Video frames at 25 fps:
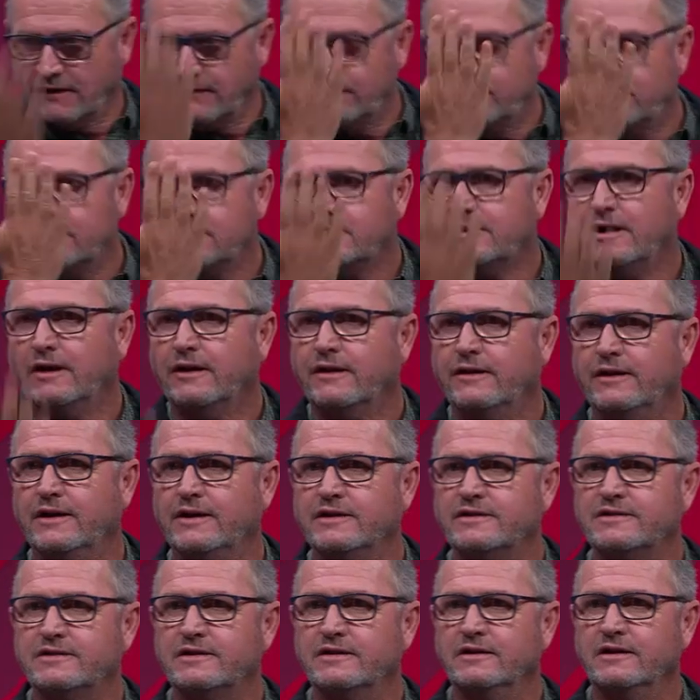stuff just
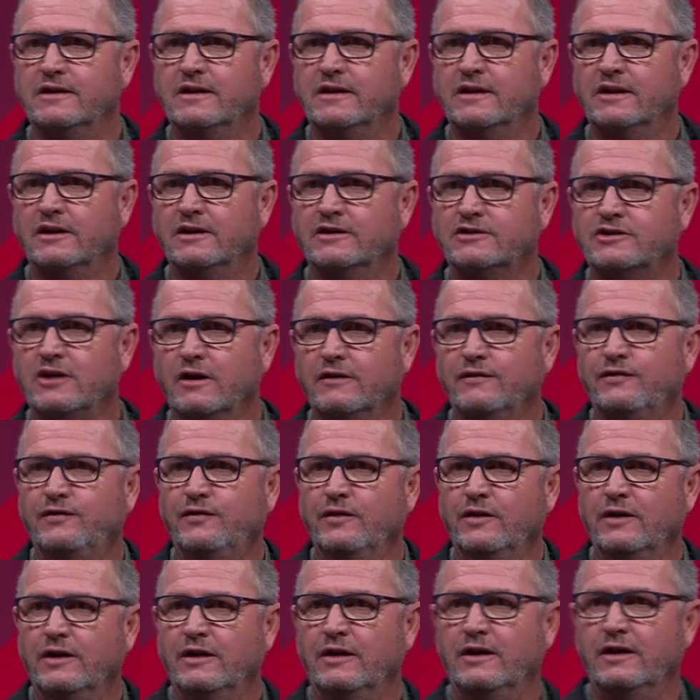like this. So,
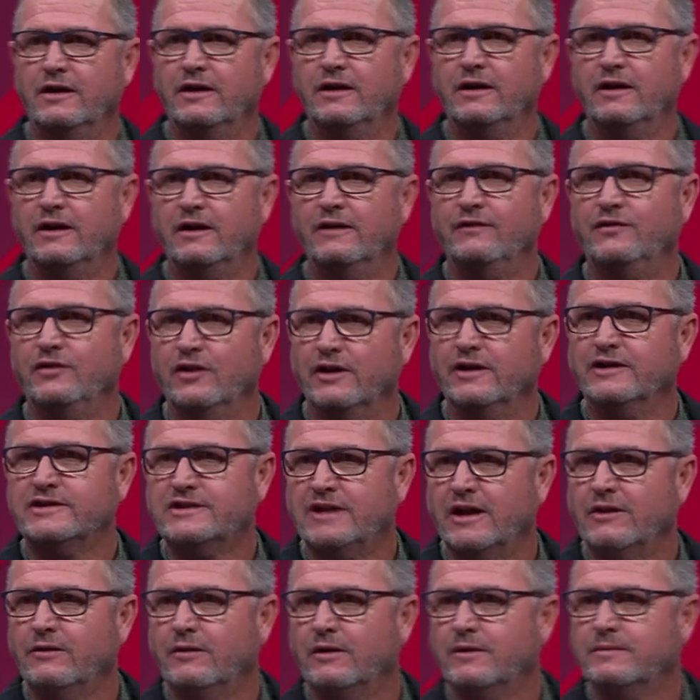if, if you
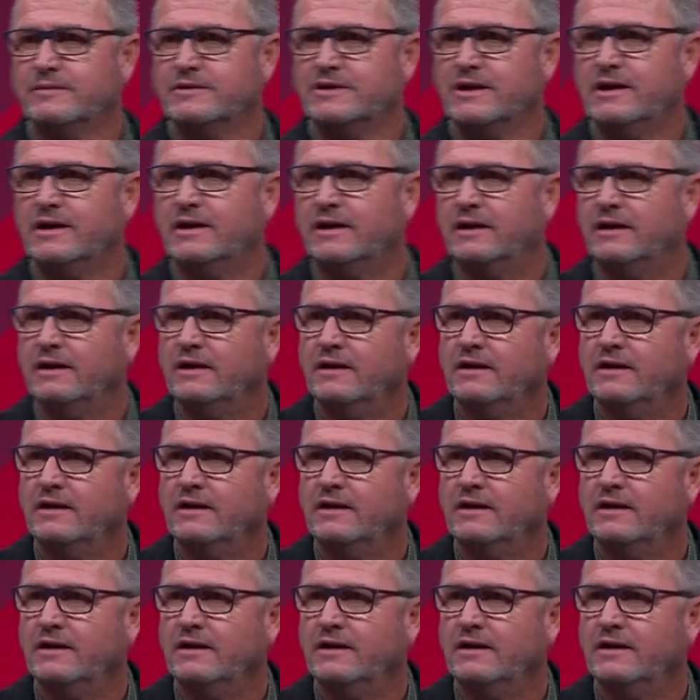understand what I'm saying.